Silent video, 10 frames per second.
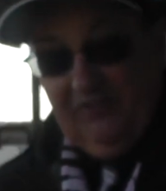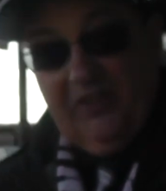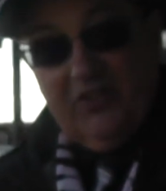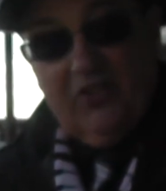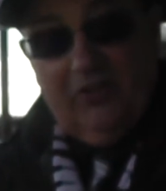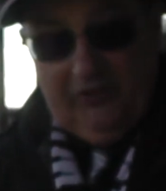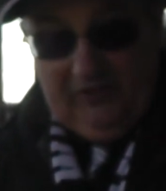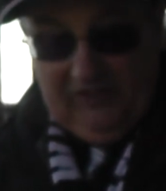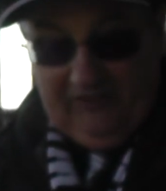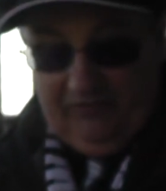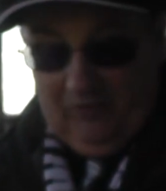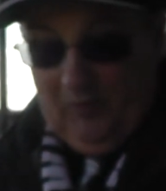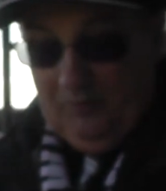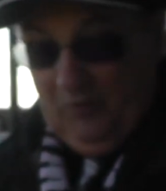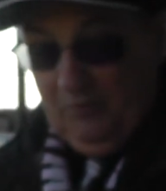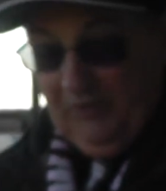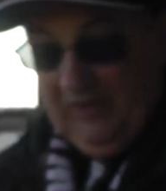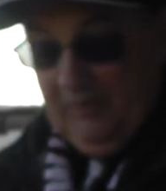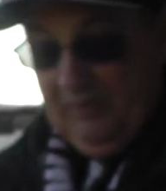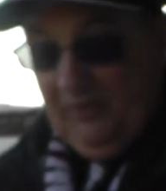yards out on the left for Wimborne.
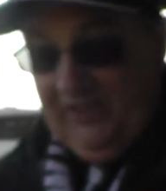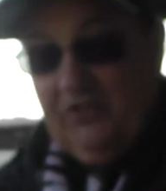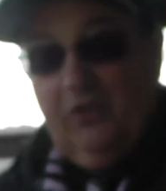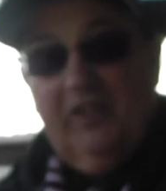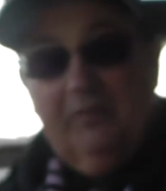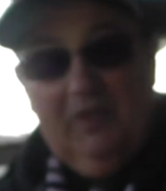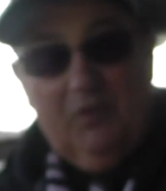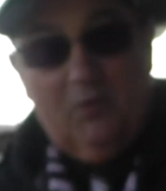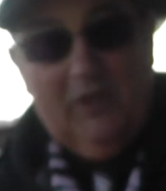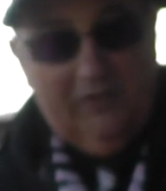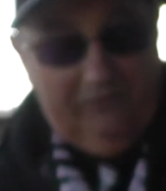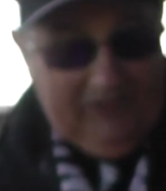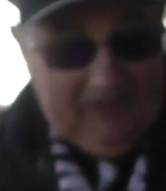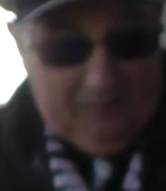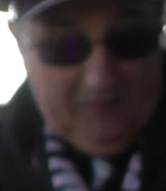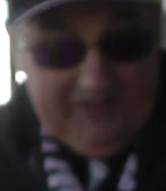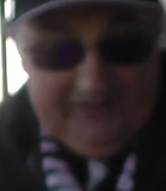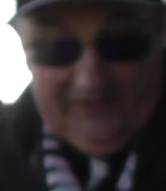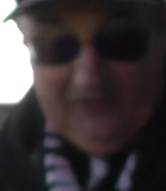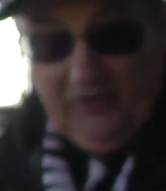Billy Maybury took it, but it was well defended by
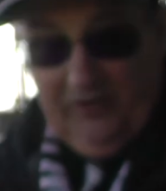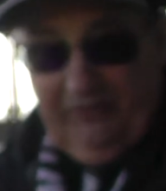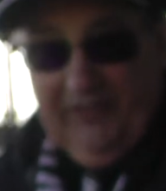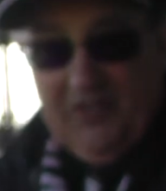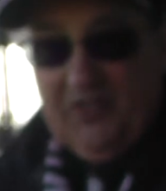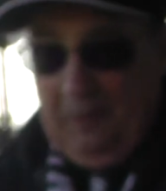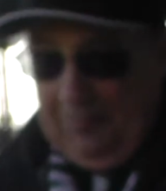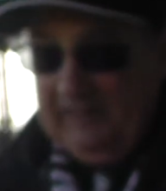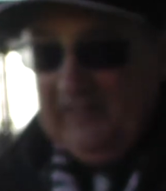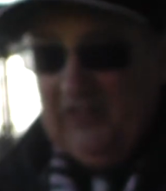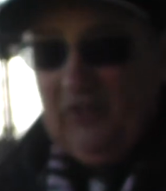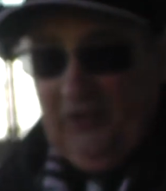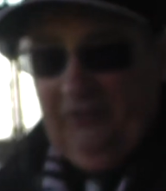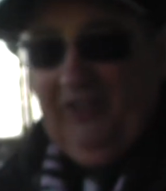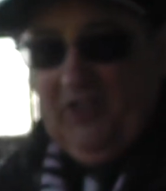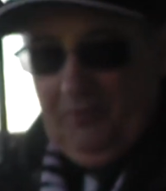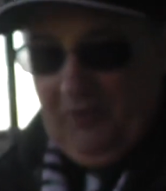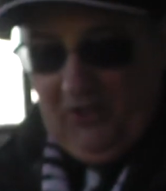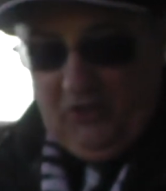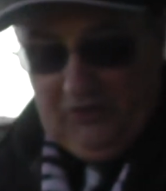the Didcot defence. Didcot defence
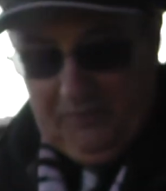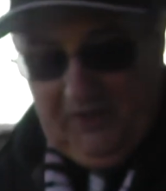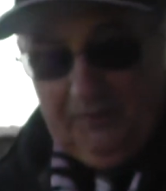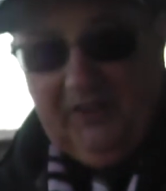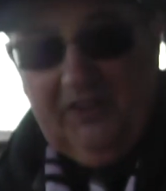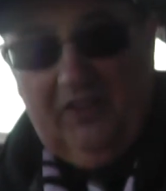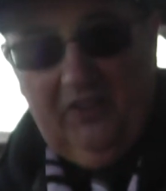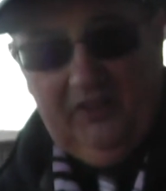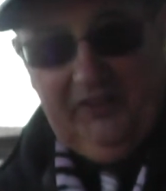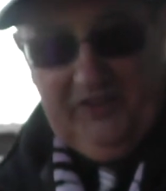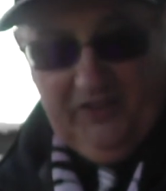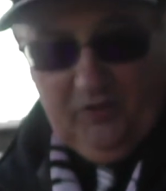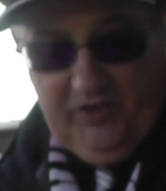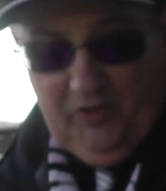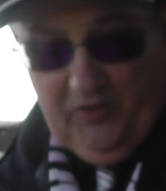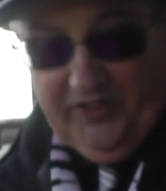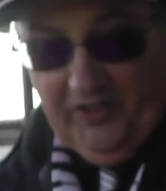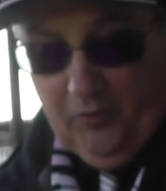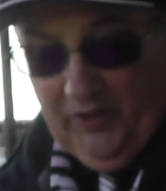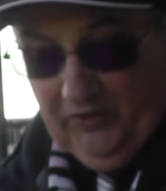marshalled by the big Carnell. They
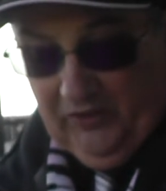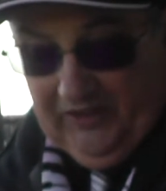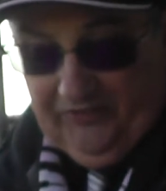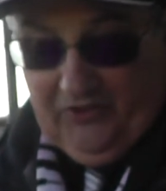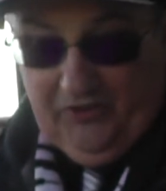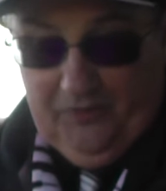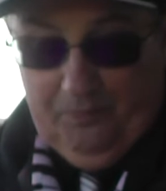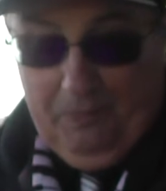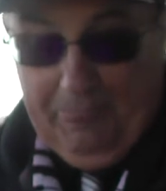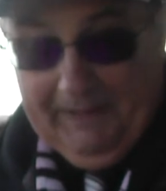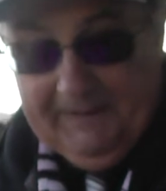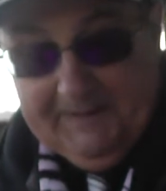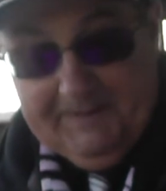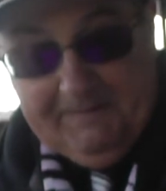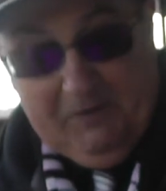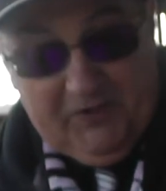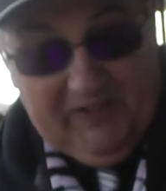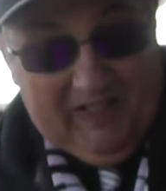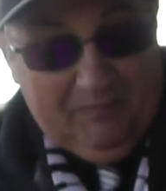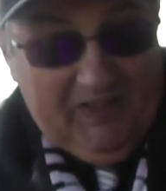did well all afternoon.
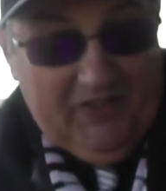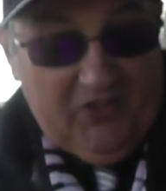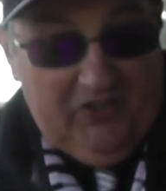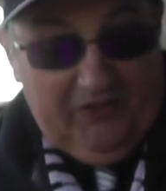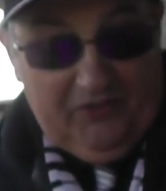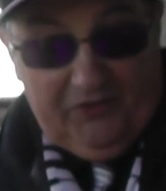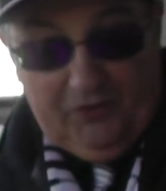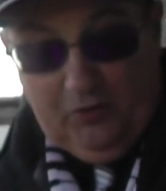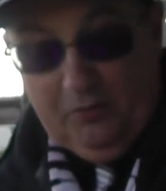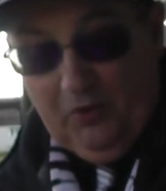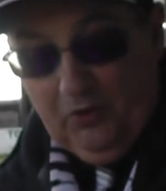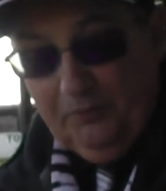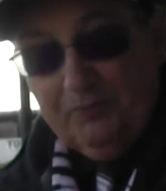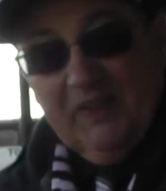49 minutes, another through ball